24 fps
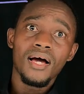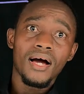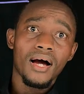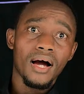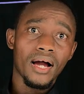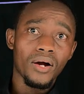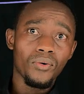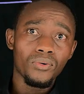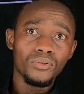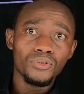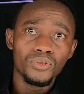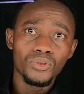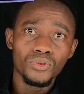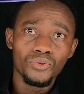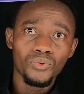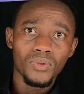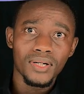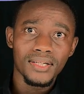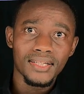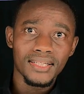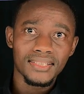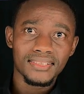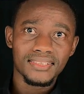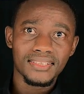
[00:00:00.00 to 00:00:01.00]
I want you to
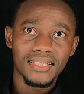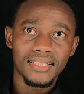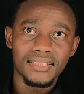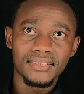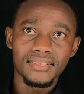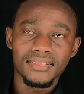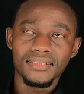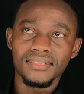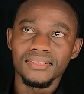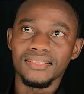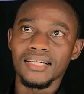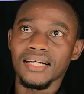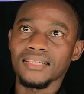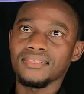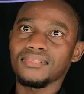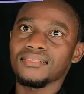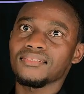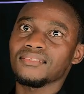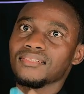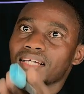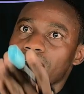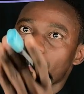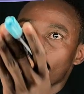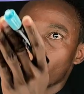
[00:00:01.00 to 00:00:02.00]
understand that
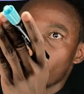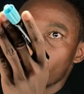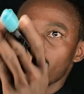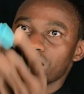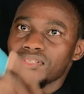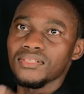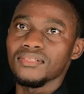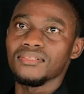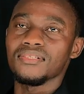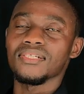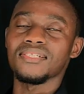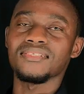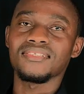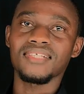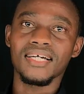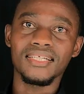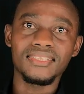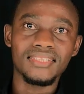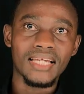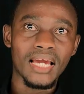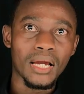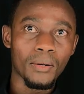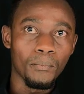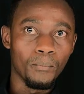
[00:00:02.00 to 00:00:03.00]
psychosis is such
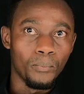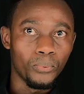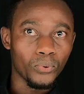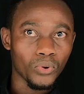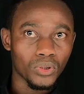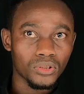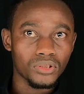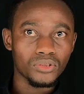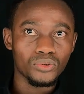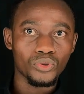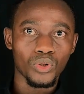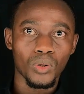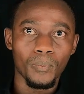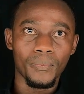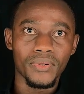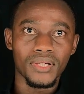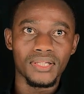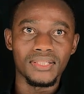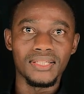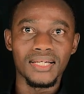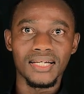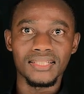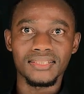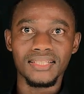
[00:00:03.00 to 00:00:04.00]
a broad
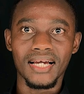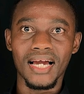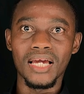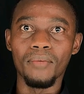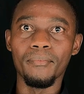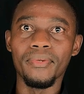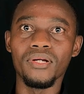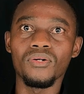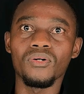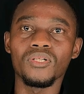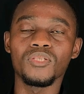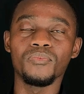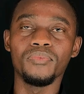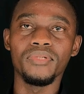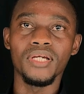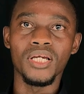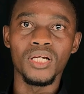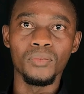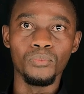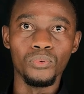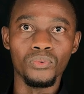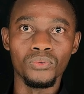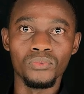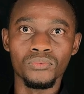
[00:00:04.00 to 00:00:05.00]
topic that I may not be
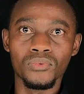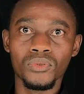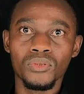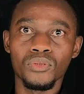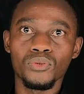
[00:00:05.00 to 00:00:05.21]
able